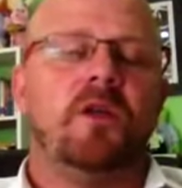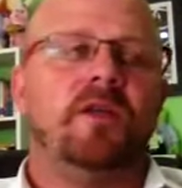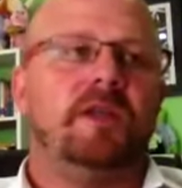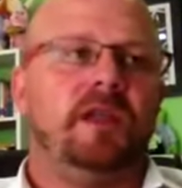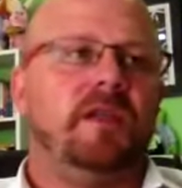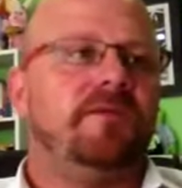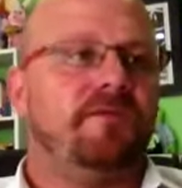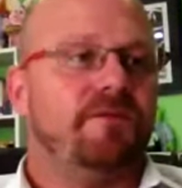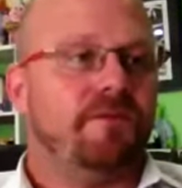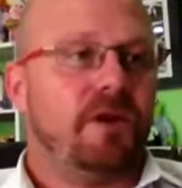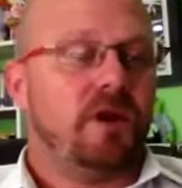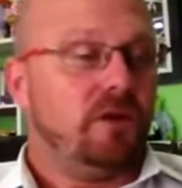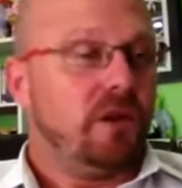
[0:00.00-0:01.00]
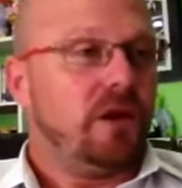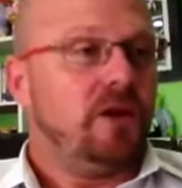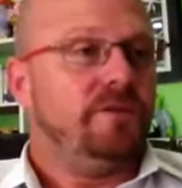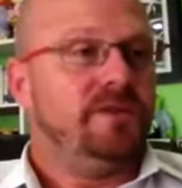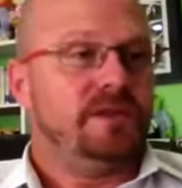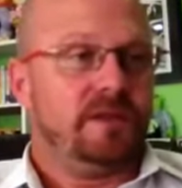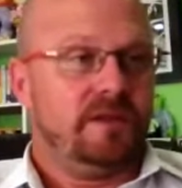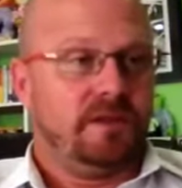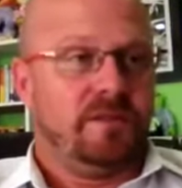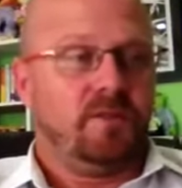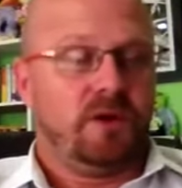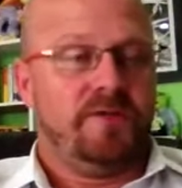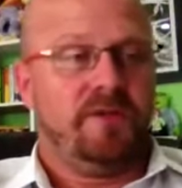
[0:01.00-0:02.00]
The frontal lobes, so that the
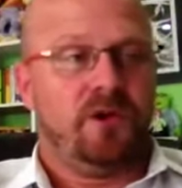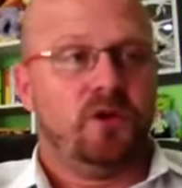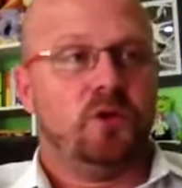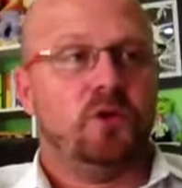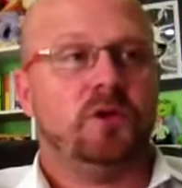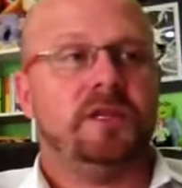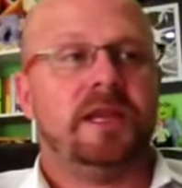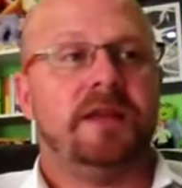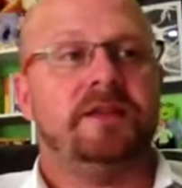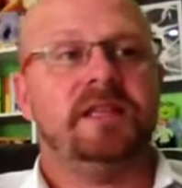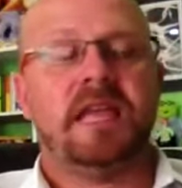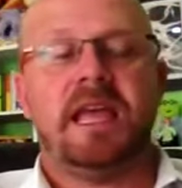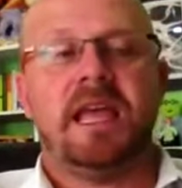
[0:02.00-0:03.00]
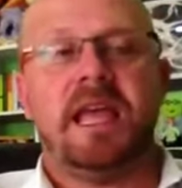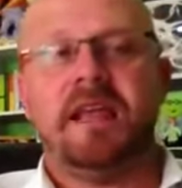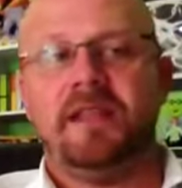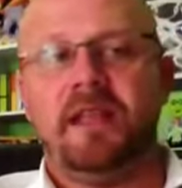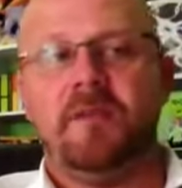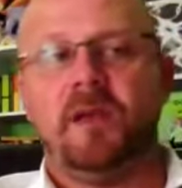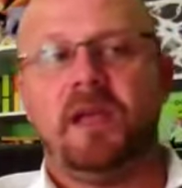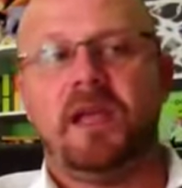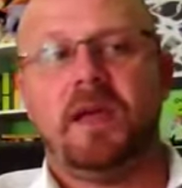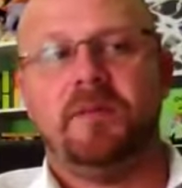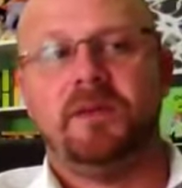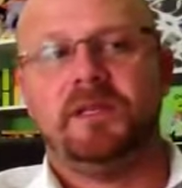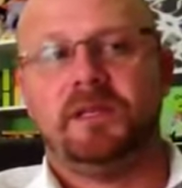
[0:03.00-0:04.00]
prefrontal cortex, and the
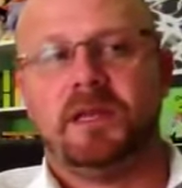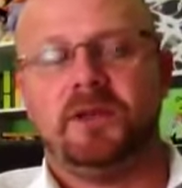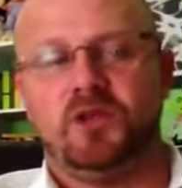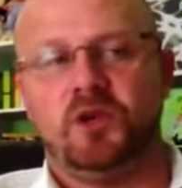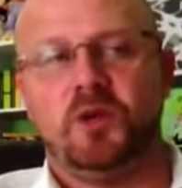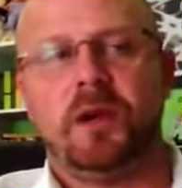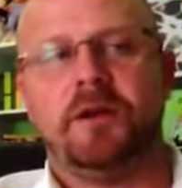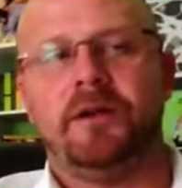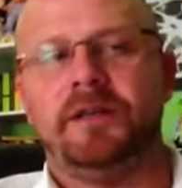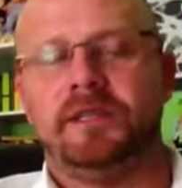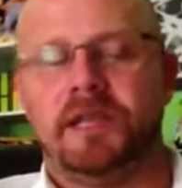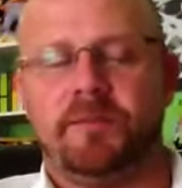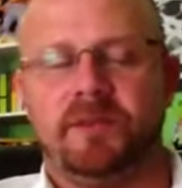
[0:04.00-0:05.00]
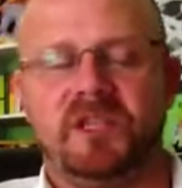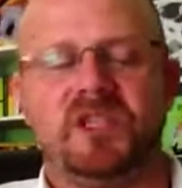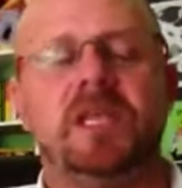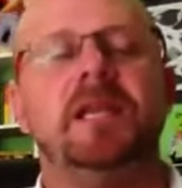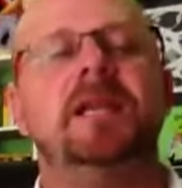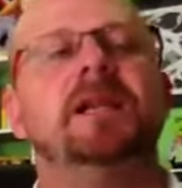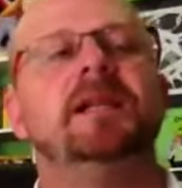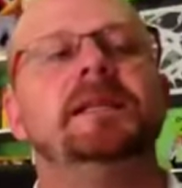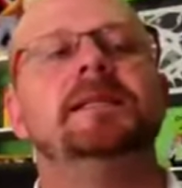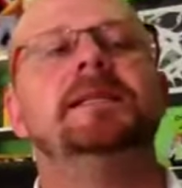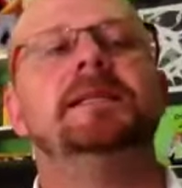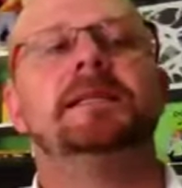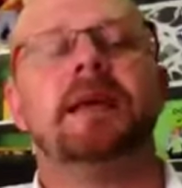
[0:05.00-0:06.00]
hippocampus are two areas that are particularly
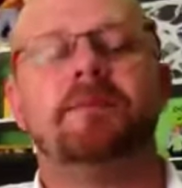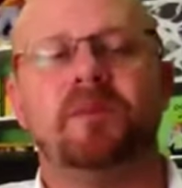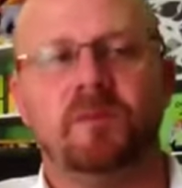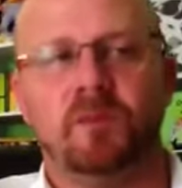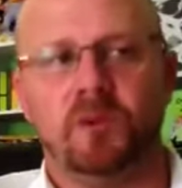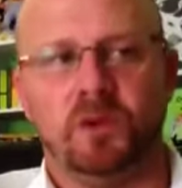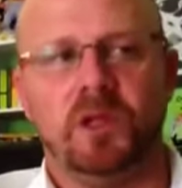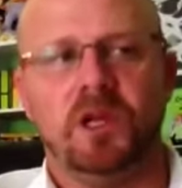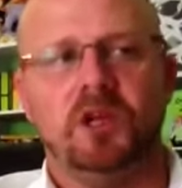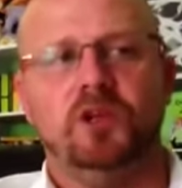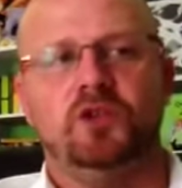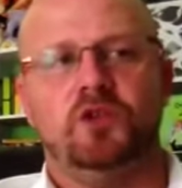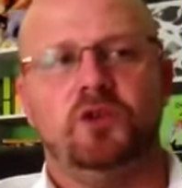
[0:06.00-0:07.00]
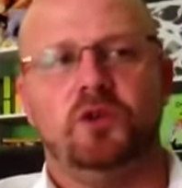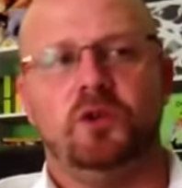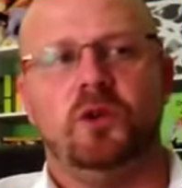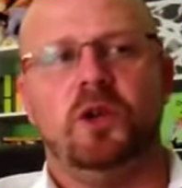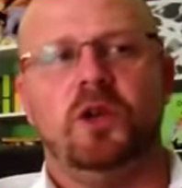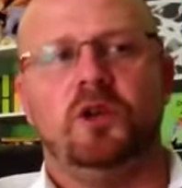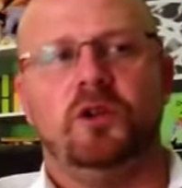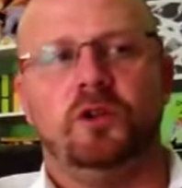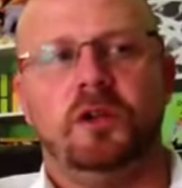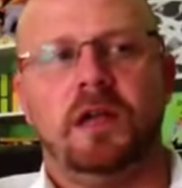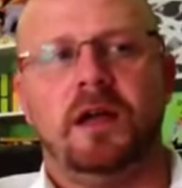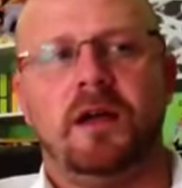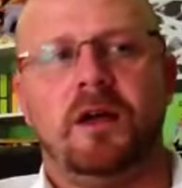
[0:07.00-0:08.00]
susceptible to
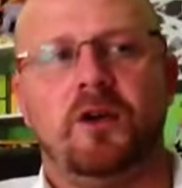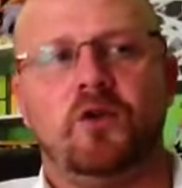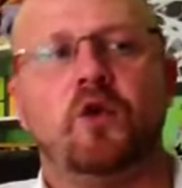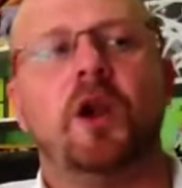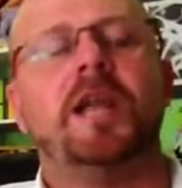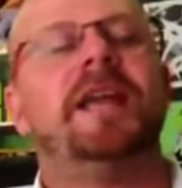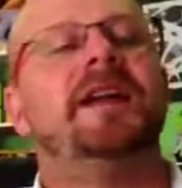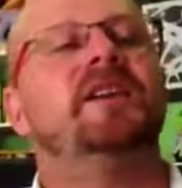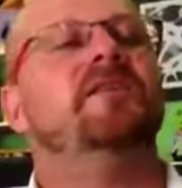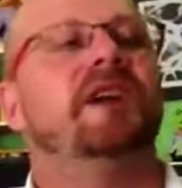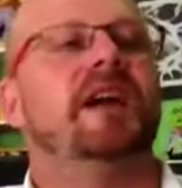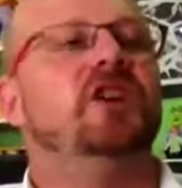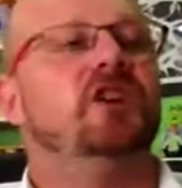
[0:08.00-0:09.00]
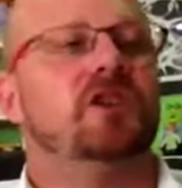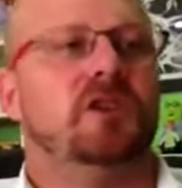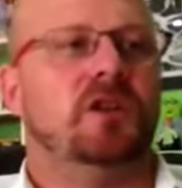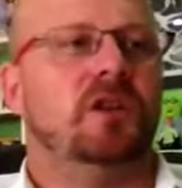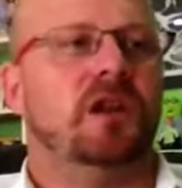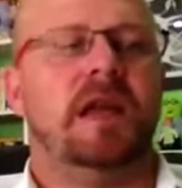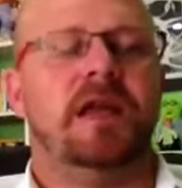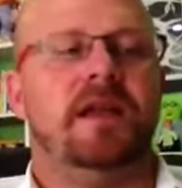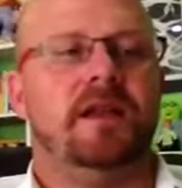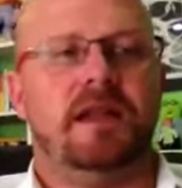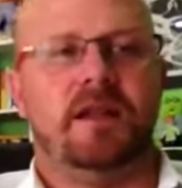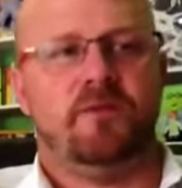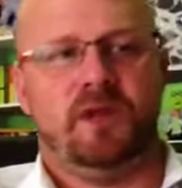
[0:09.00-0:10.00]
chronic activation
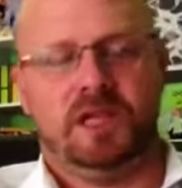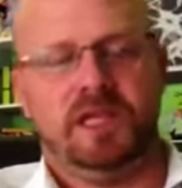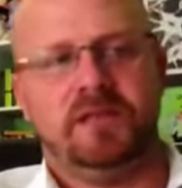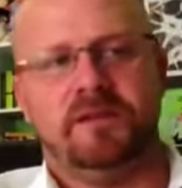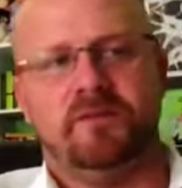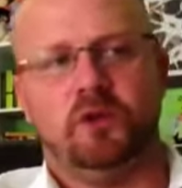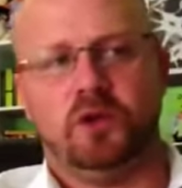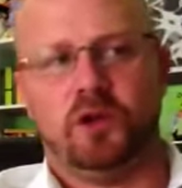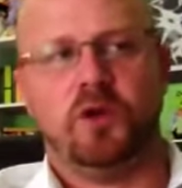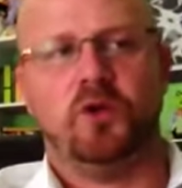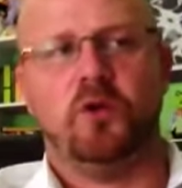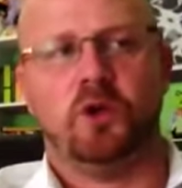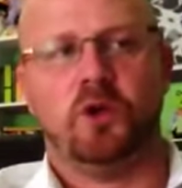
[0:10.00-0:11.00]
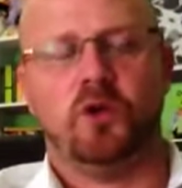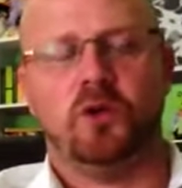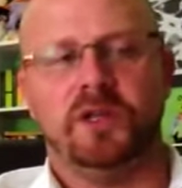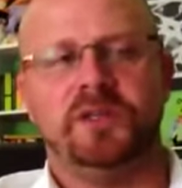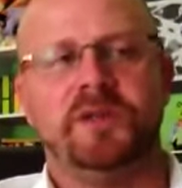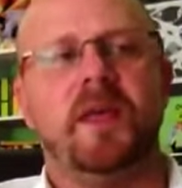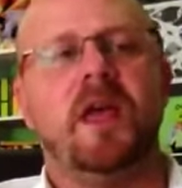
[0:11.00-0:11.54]
and release of glucocorticoids.